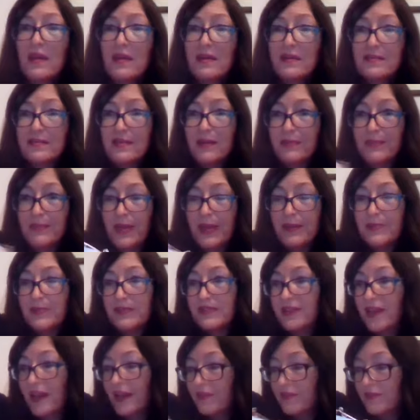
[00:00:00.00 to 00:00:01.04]
Some people
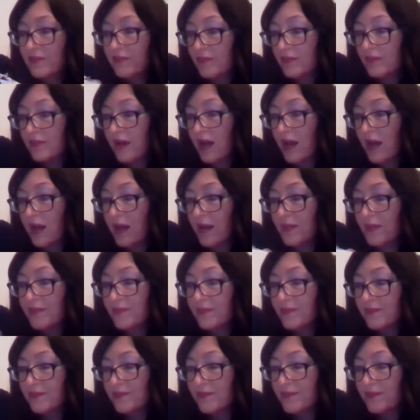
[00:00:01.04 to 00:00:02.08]
say
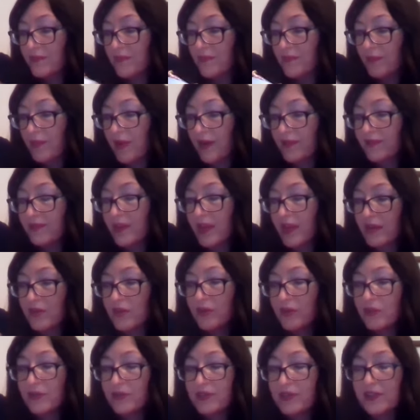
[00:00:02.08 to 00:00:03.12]
when they're
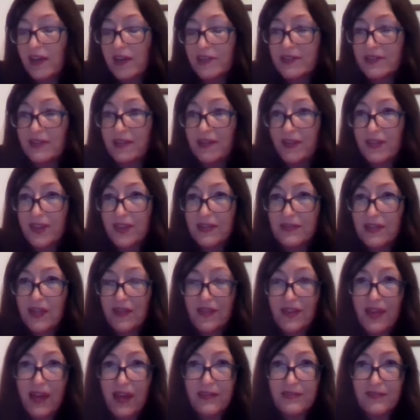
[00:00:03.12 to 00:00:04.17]
cord cutting and things
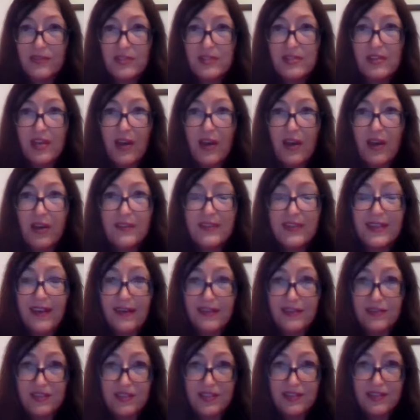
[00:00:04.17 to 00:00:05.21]
like that, return the
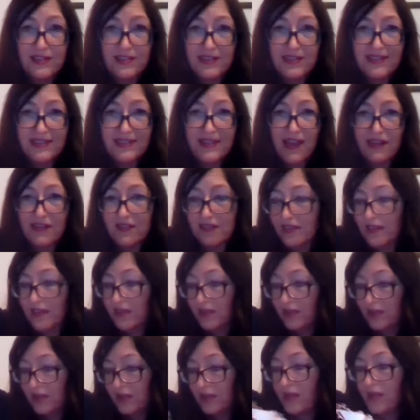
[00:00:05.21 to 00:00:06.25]
energy to
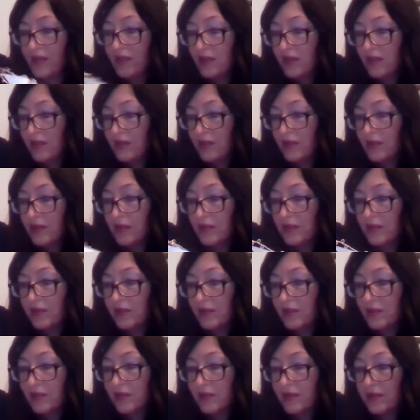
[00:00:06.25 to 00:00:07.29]
sender.
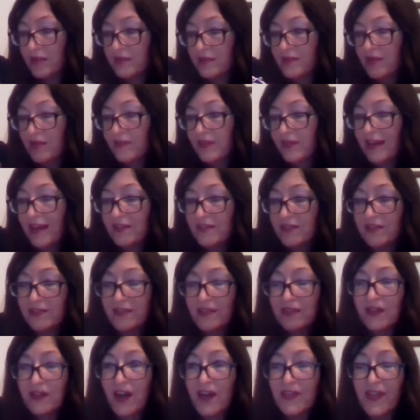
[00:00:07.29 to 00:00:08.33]
I don't
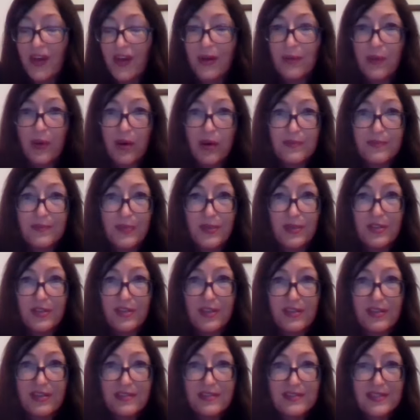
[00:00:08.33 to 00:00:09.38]
actually like that one, but
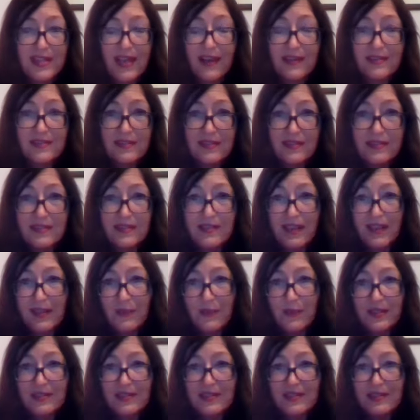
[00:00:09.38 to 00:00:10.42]
you can test to see
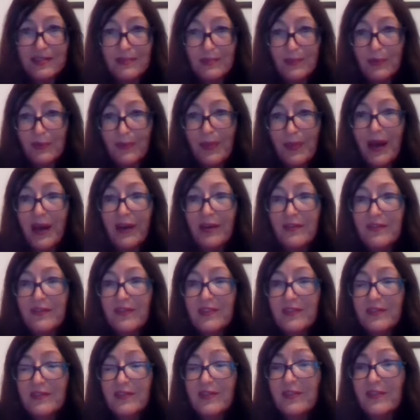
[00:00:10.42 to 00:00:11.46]
which is more
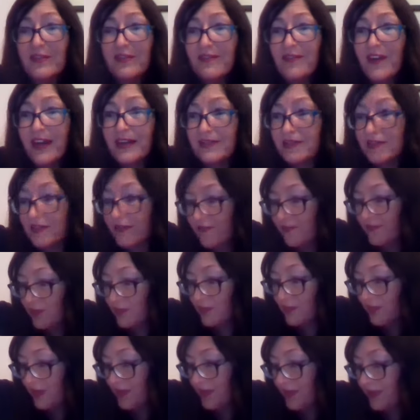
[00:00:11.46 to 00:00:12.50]
powerful and effective
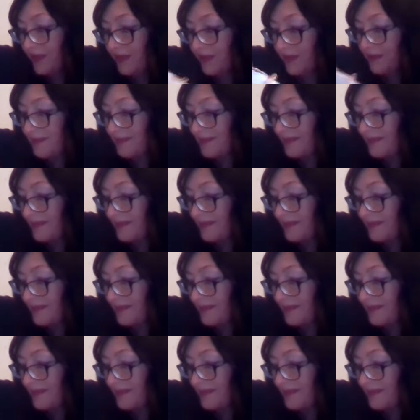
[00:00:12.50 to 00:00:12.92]
for you.